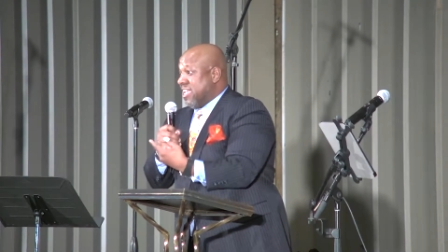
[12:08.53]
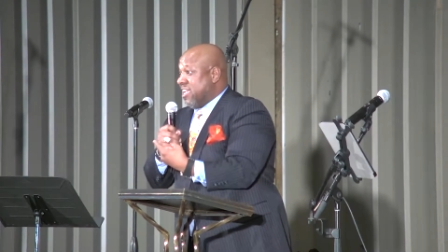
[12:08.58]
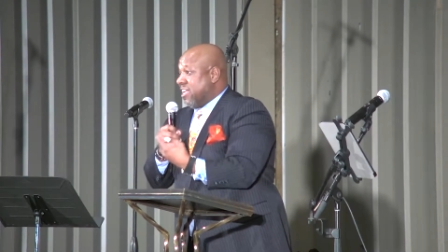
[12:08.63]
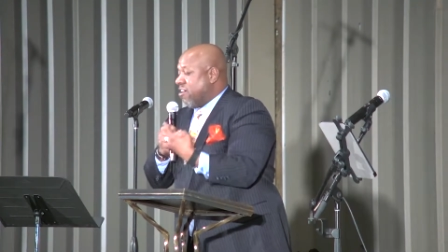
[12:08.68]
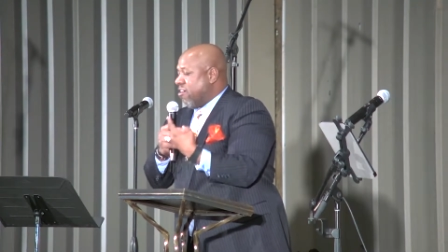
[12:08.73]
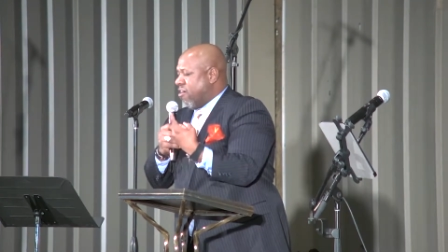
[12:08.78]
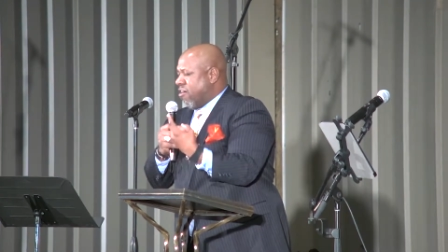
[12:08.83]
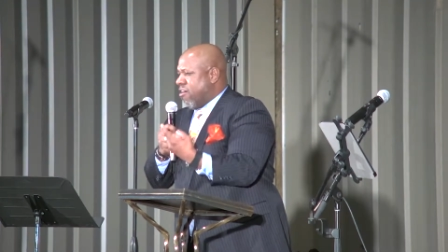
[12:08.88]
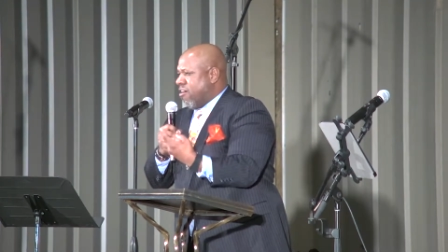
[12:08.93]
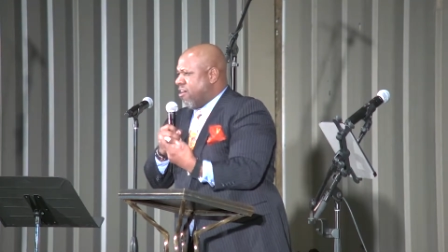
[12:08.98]

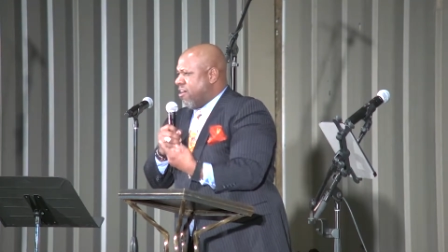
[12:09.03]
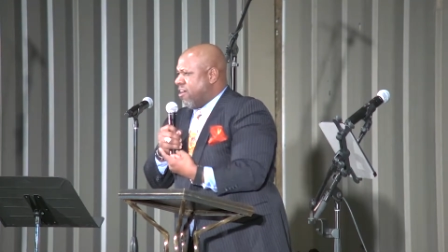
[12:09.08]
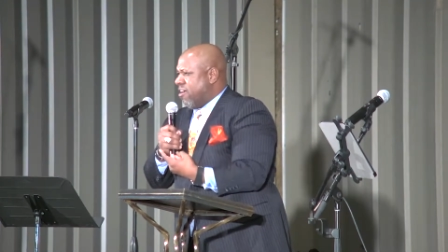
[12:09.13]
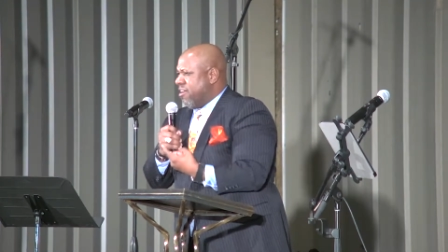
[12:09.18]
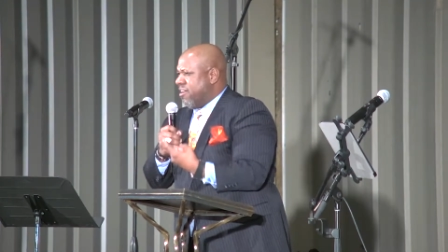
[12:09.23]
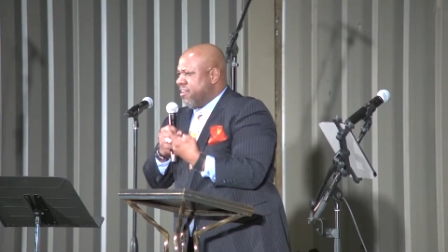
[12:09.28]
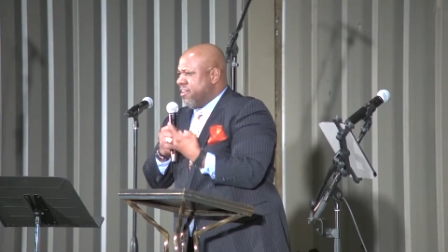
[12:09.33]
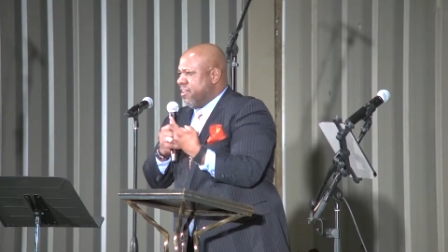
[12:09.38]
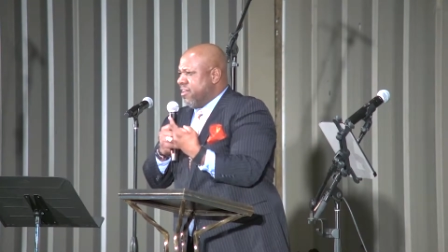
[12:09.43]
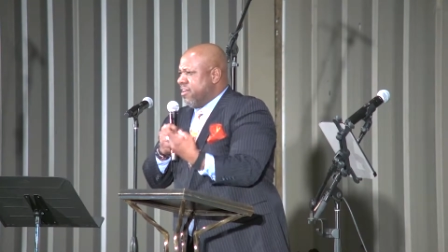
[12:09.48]
think,
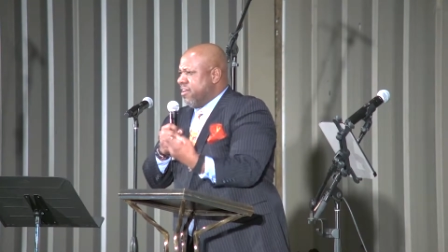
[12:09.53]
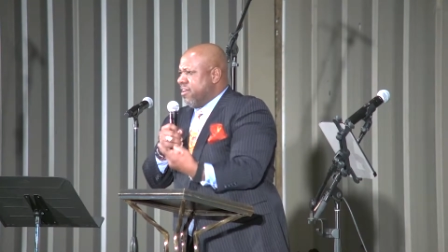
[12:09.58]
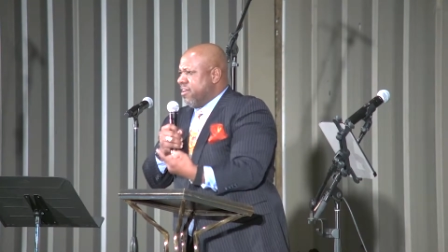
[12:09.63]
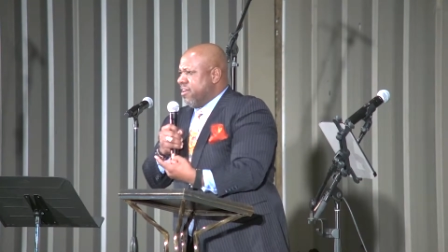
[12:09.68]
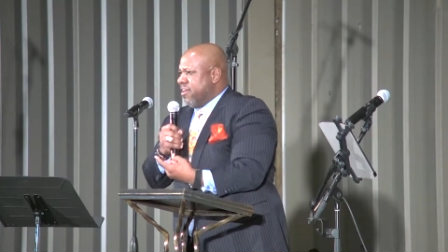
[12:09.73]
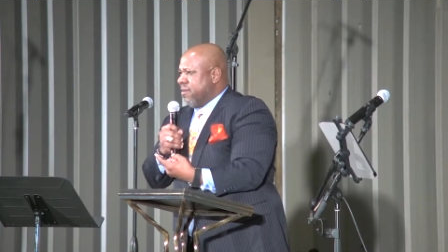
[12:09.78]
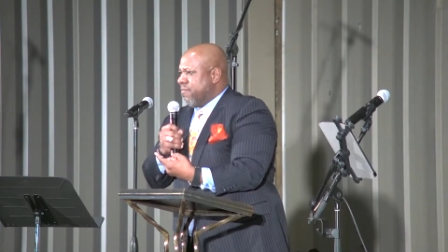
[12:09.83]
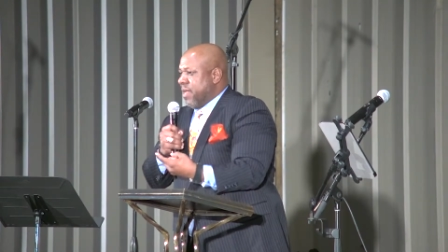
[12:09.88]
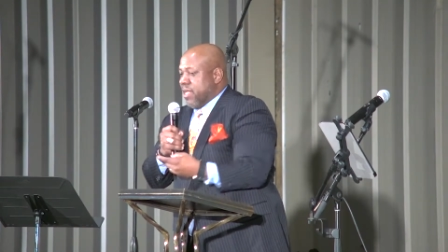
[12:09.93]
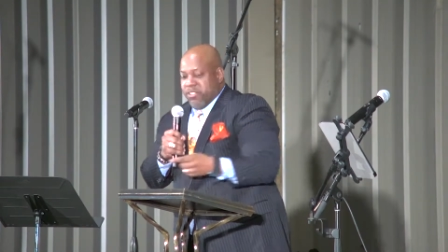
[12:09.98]
or
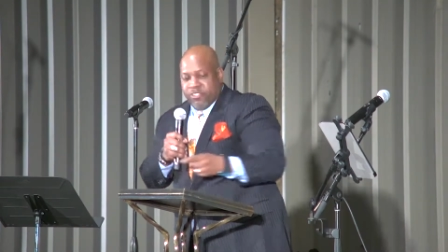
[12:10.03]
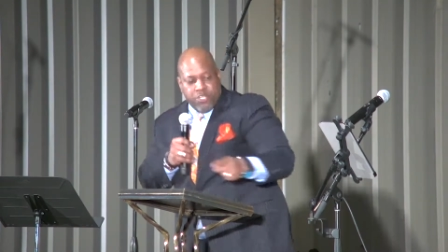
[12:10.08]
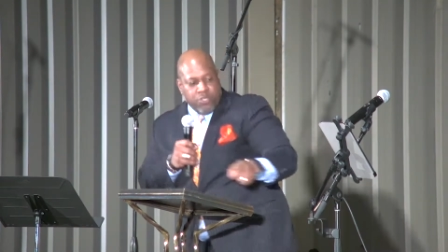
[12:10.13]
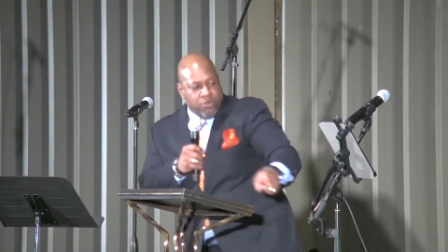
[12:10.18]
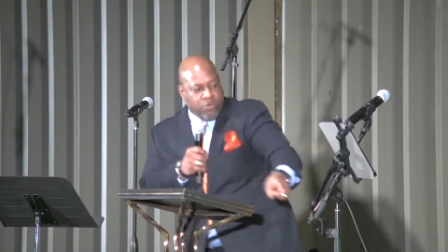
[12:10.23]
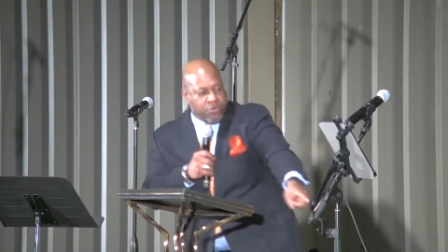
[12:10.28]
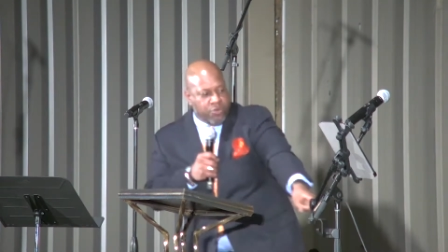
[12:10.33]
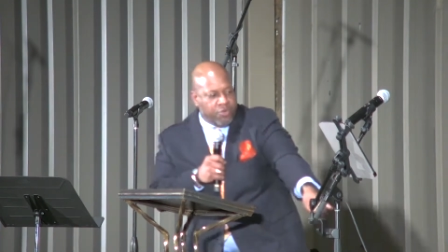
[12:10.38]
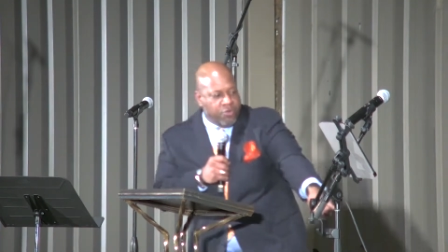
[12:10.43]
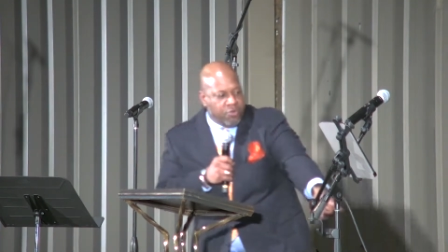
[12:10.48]
two